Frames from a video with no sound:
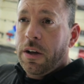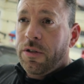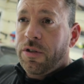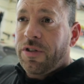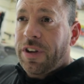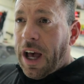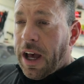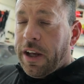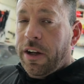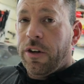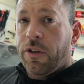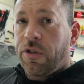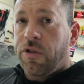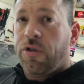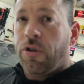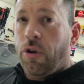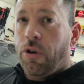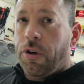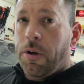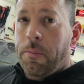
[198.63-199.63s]
sat in the
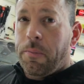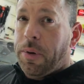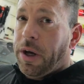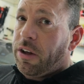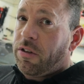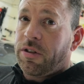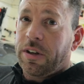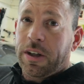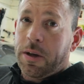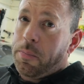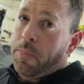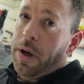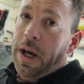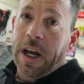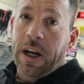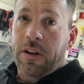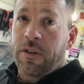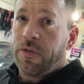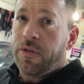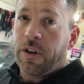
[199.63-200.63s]
sun and basically
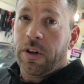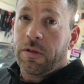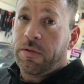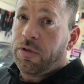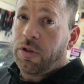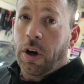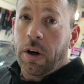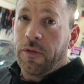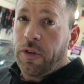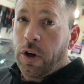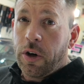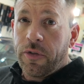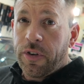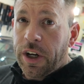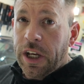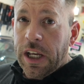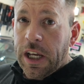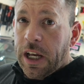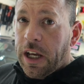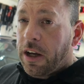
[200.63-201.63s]
baked for sort of
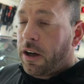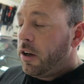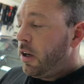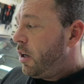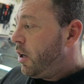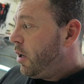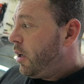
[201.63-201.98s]
over a year.